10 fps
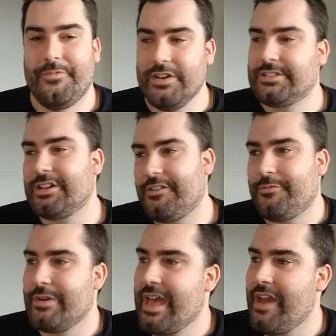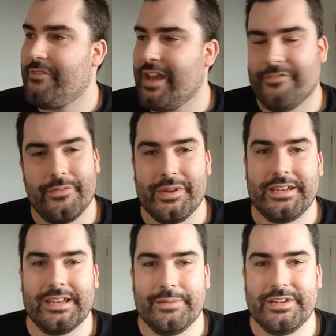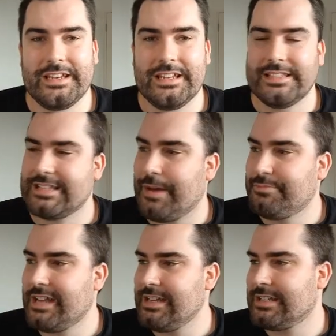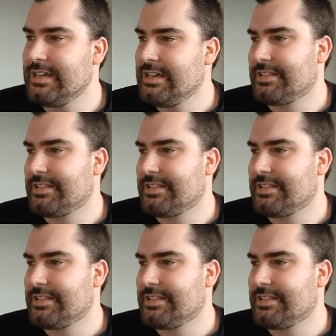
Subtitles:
First off, we have a Forbidden and Limited list update.